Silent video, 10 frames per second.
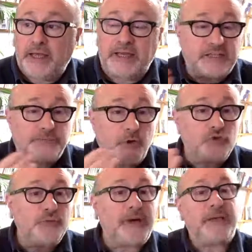and I
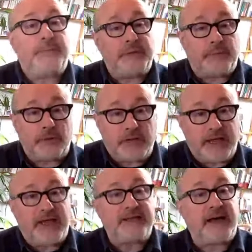spoke to my people,
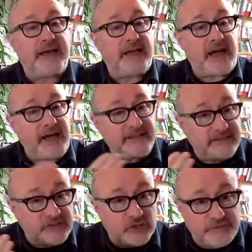and I had
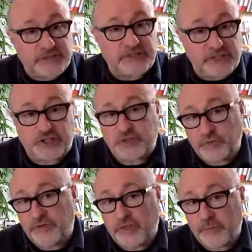this
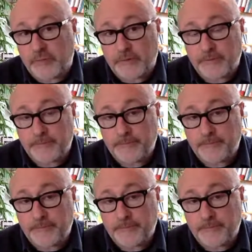conversation with them.